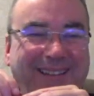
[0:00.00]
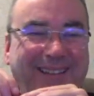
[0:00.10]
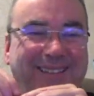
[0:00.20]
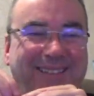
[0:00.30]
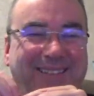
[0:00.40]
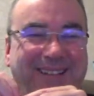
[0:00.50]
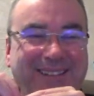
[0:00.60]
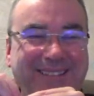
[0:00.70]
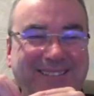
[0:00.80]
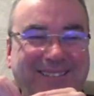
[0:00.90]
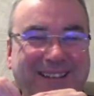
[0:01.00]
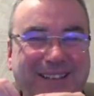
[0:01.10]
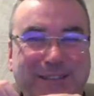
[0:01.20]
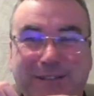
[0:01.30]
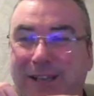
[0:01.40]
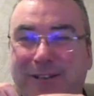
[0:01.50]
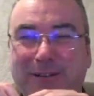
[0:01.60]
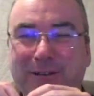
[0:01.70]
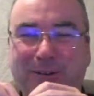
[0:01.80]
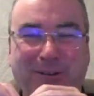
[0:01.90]
Right, okay, say
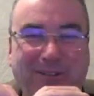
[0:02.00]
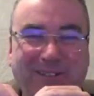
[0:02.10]
no more.